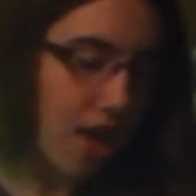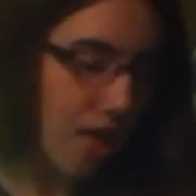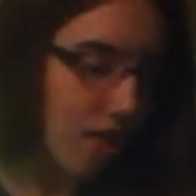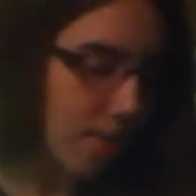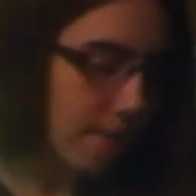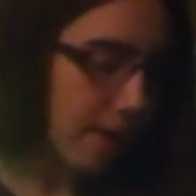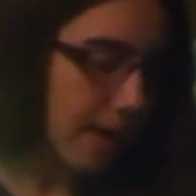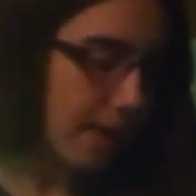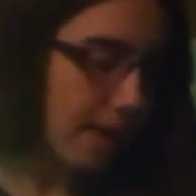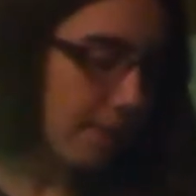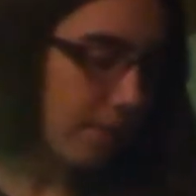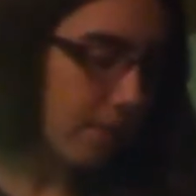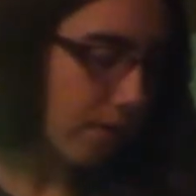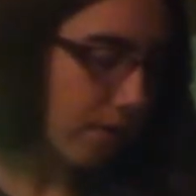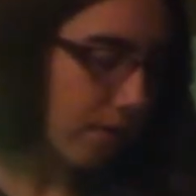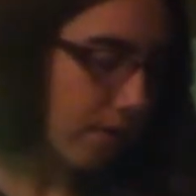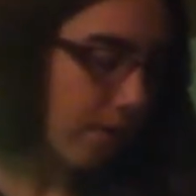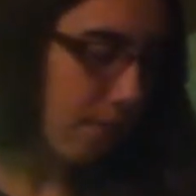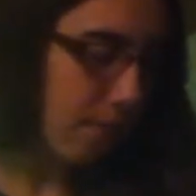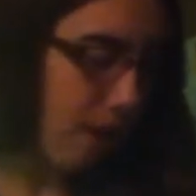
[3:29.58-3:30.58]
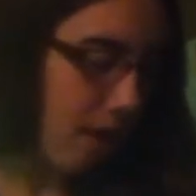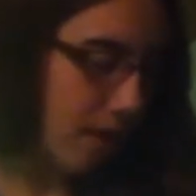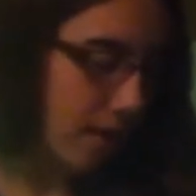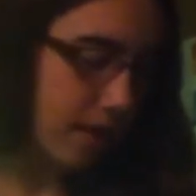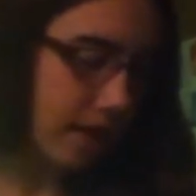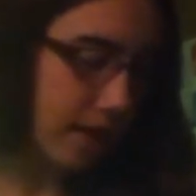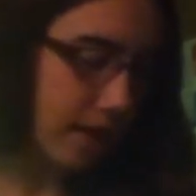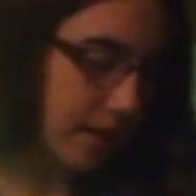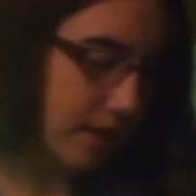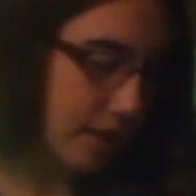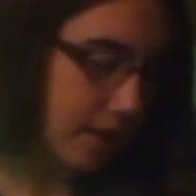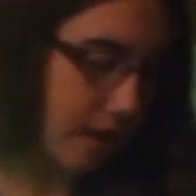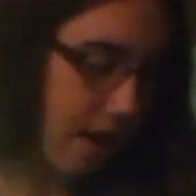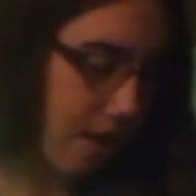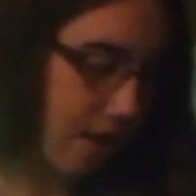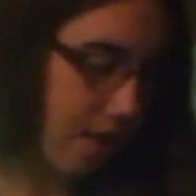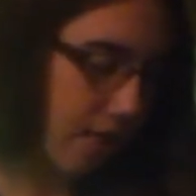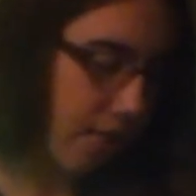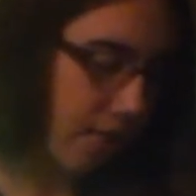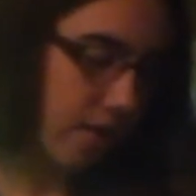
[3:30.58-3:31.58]
The metamorphic process,
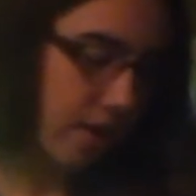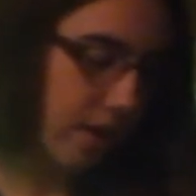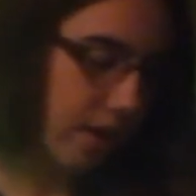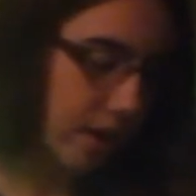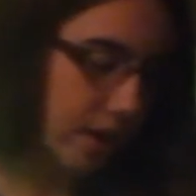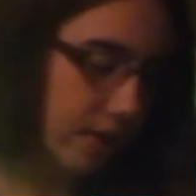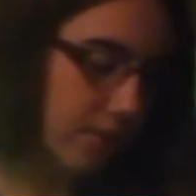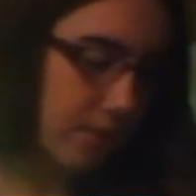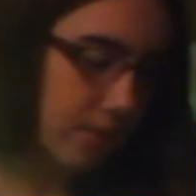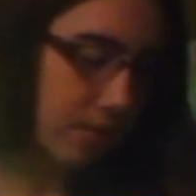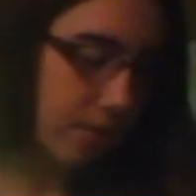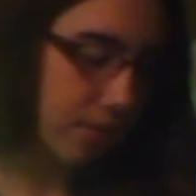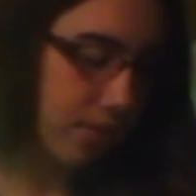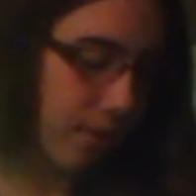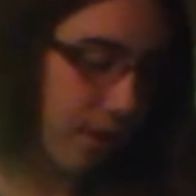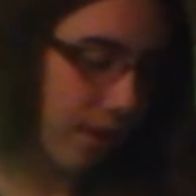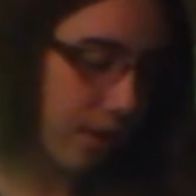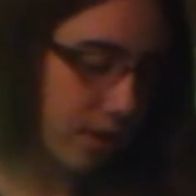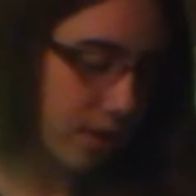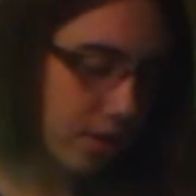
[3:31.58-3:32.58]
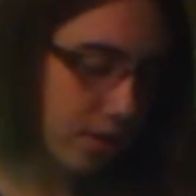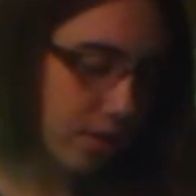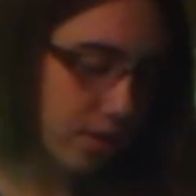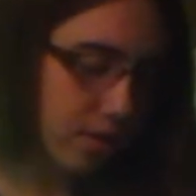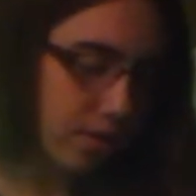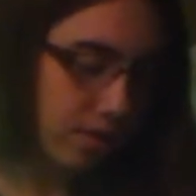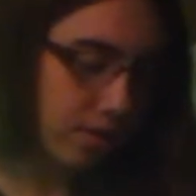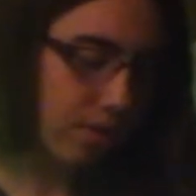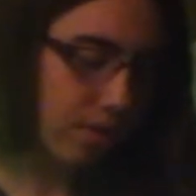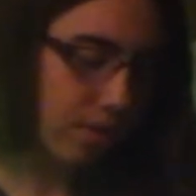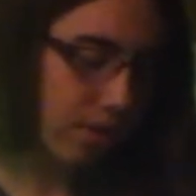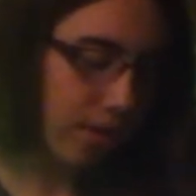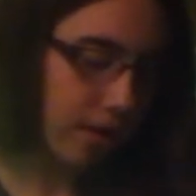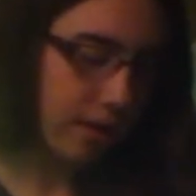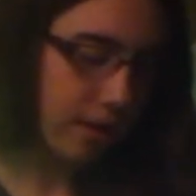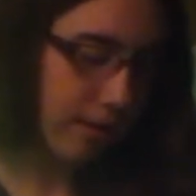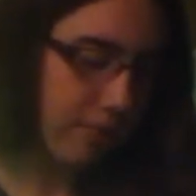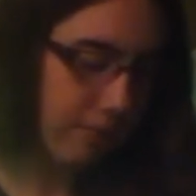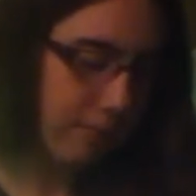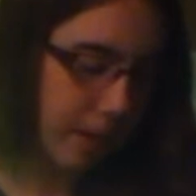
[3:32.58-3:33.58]
however, exposed great
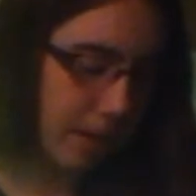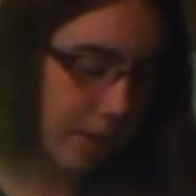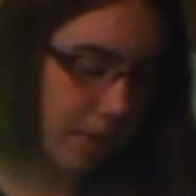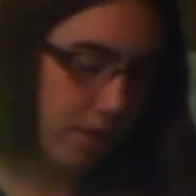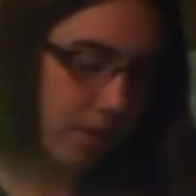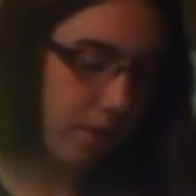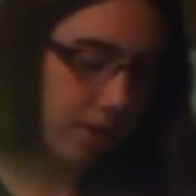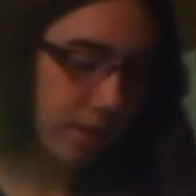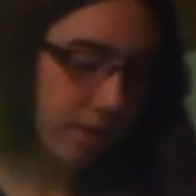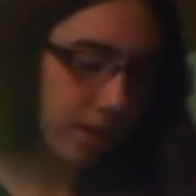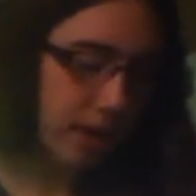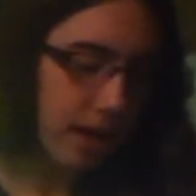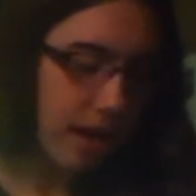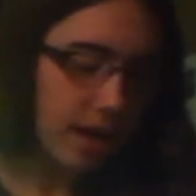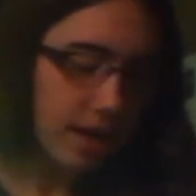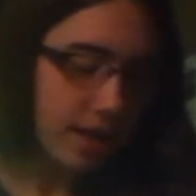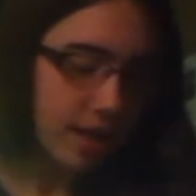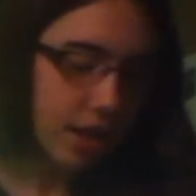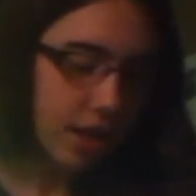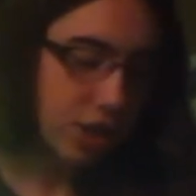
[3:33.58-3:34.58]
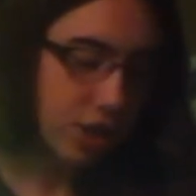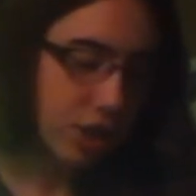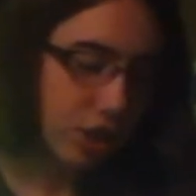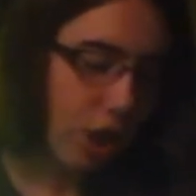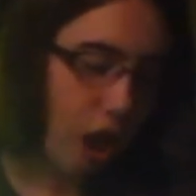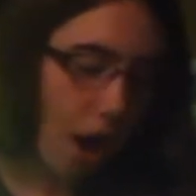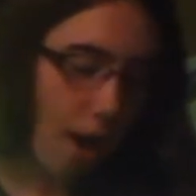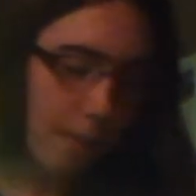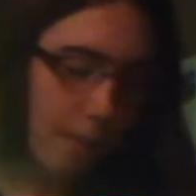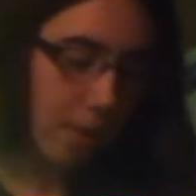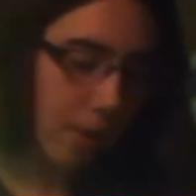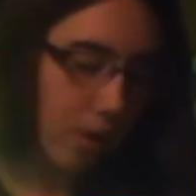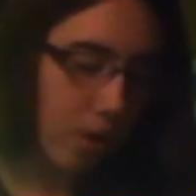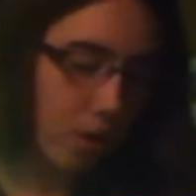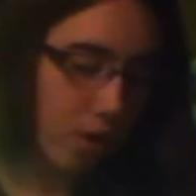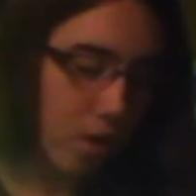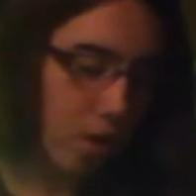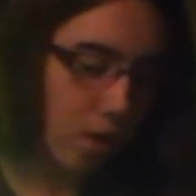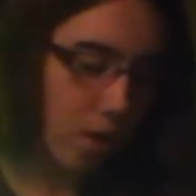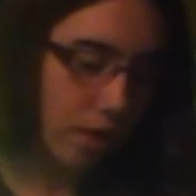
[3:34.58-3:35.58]
stores of minerals, such as copper,
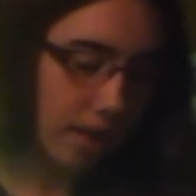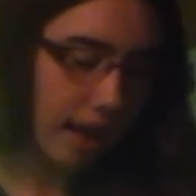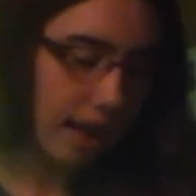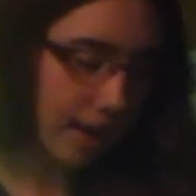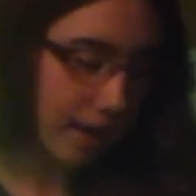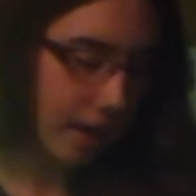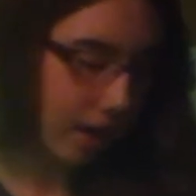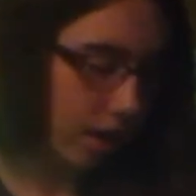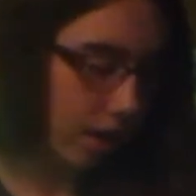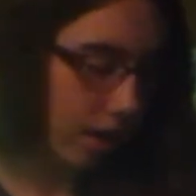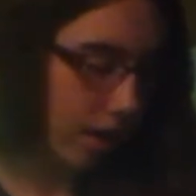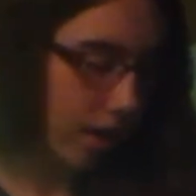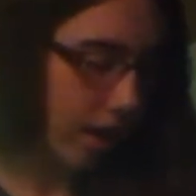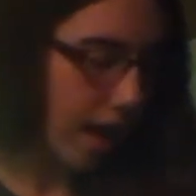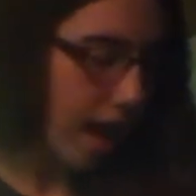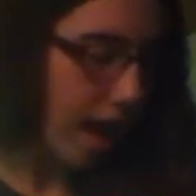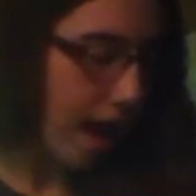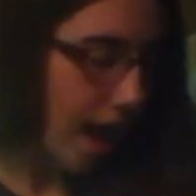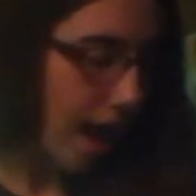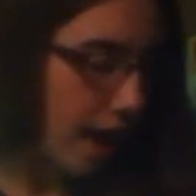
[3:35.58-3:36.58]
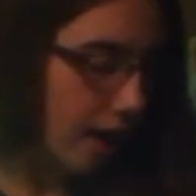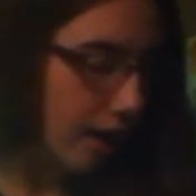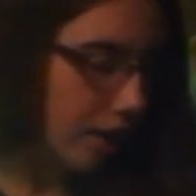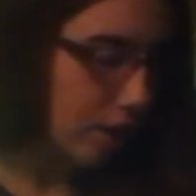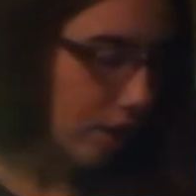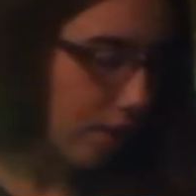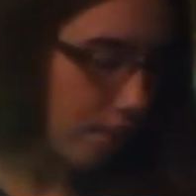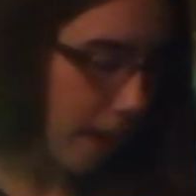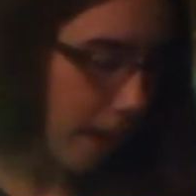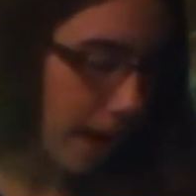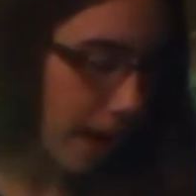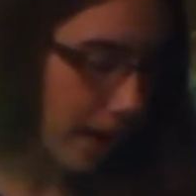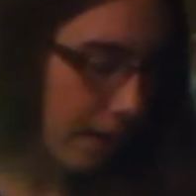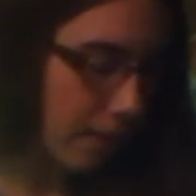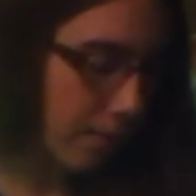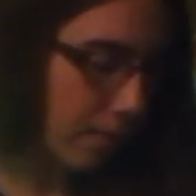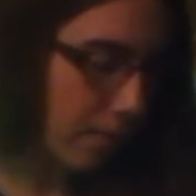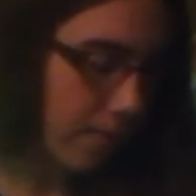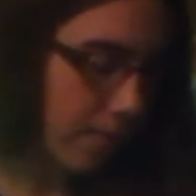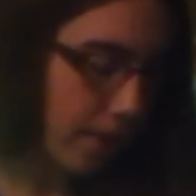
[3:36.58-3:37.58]
gold, and nickel, and so
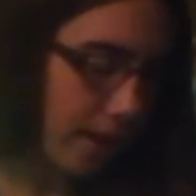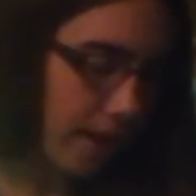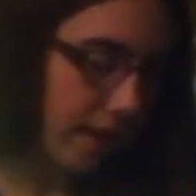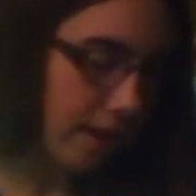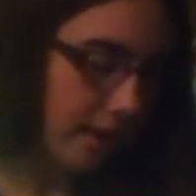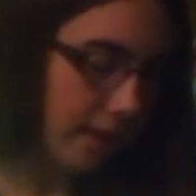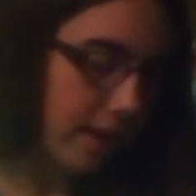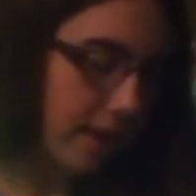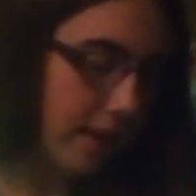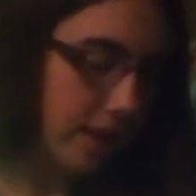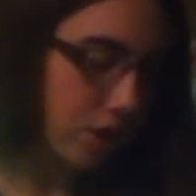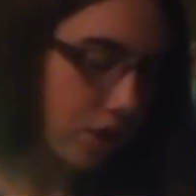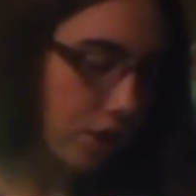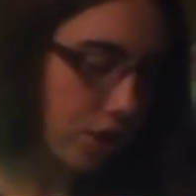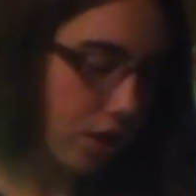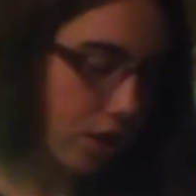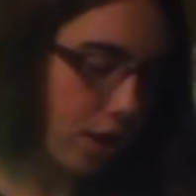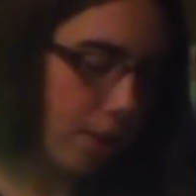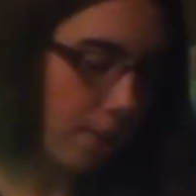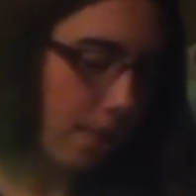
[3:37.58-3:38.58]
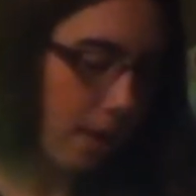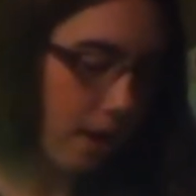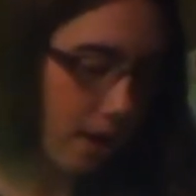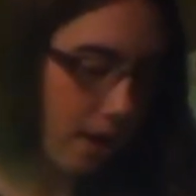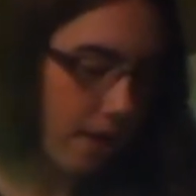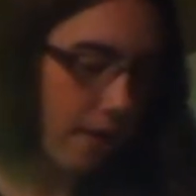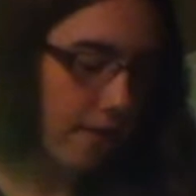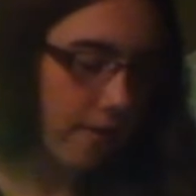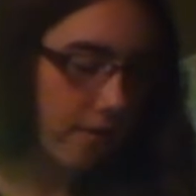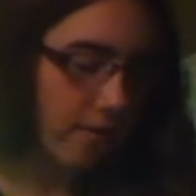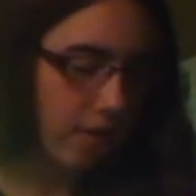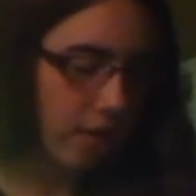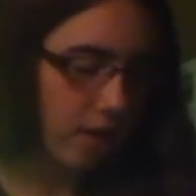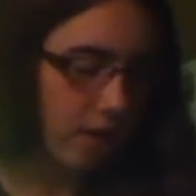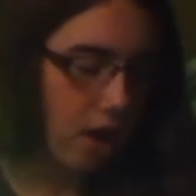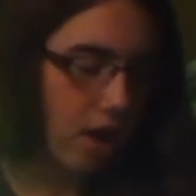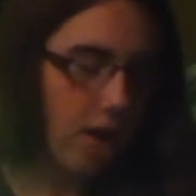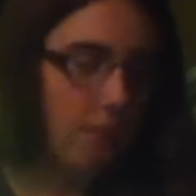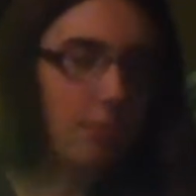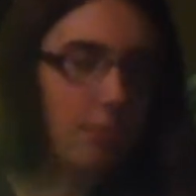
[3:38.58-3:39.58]
mining prevails as a strong part of the
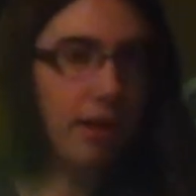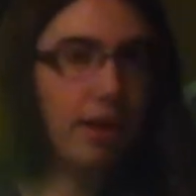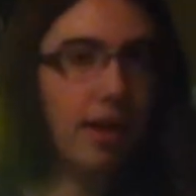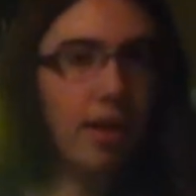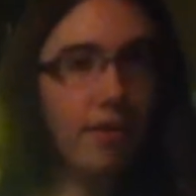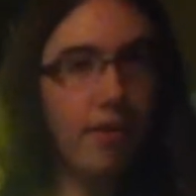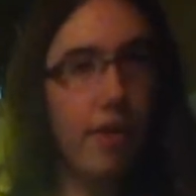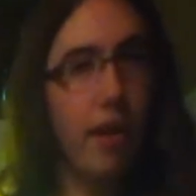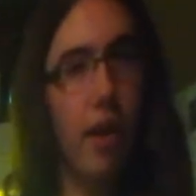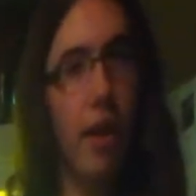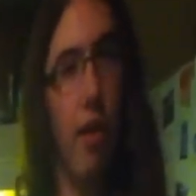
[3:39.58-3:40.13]
economy of the